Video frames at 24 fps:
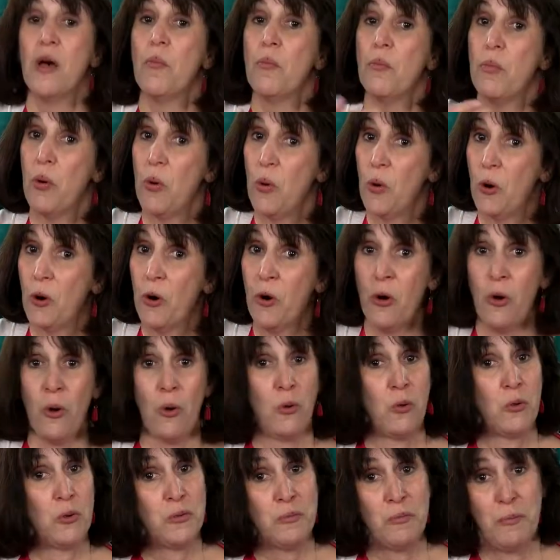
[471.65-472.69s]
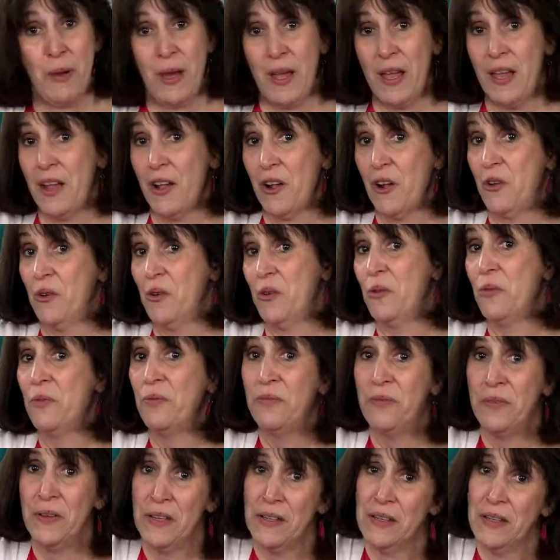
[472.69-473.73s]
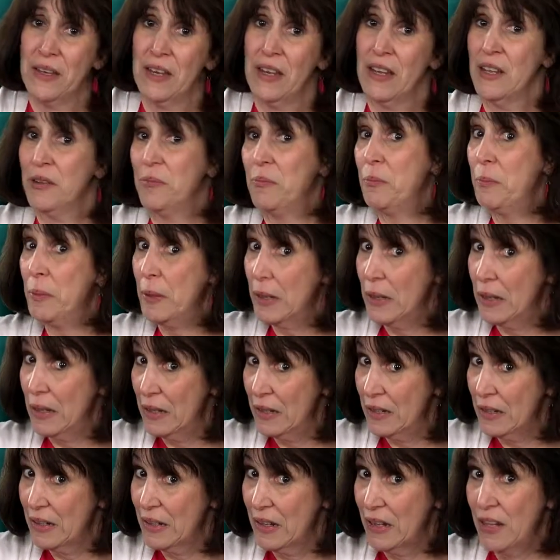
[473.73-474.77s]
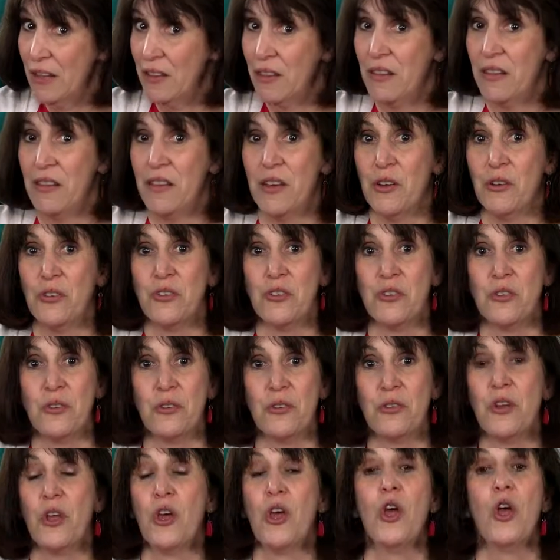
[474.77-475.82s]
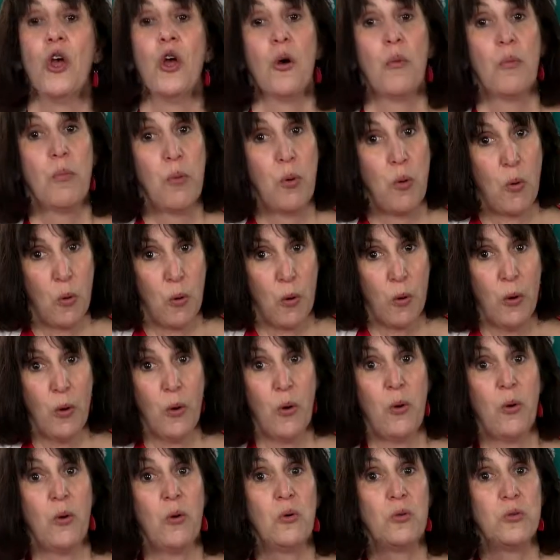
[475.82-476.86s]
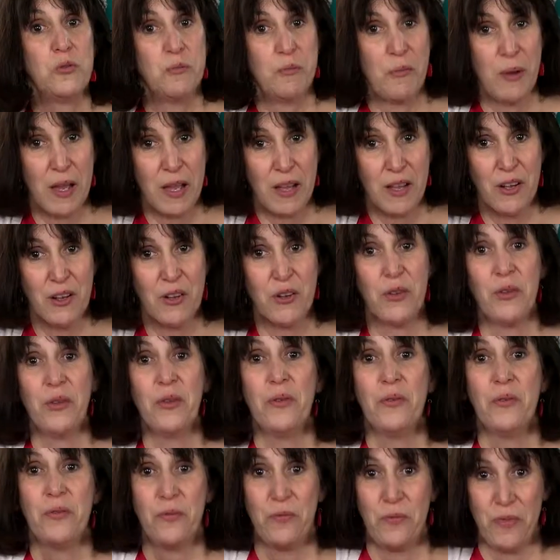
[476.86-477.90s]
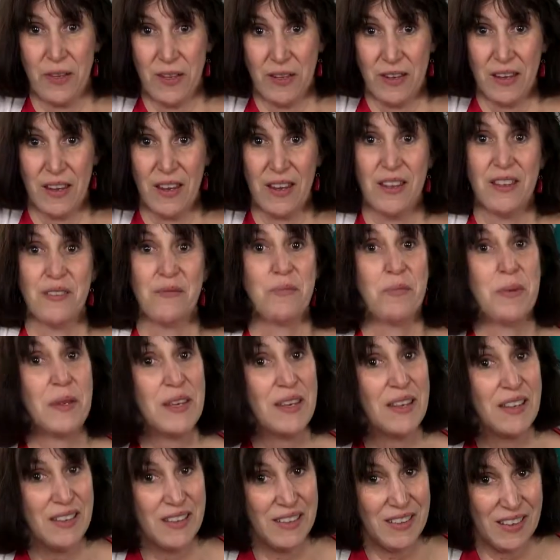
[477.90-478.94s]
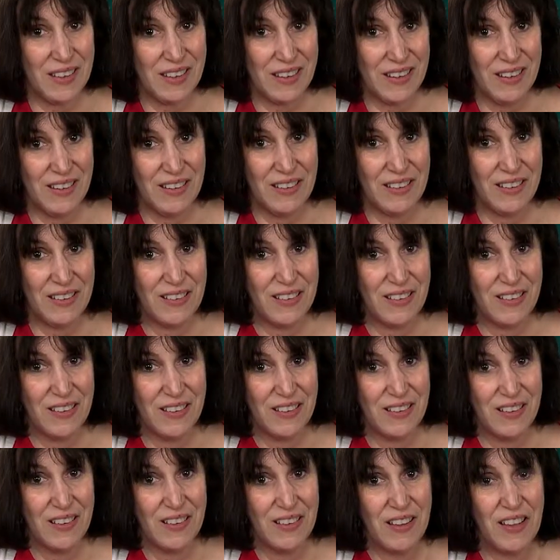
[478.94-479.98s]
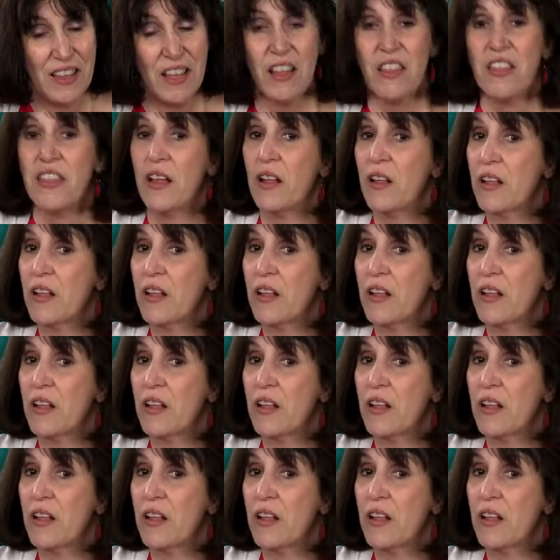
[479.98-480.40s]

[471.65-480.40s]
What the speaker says: Poor old Michael Finnegan, begin again. Their turn. Poor old Michael Finnegan, begin again. They'll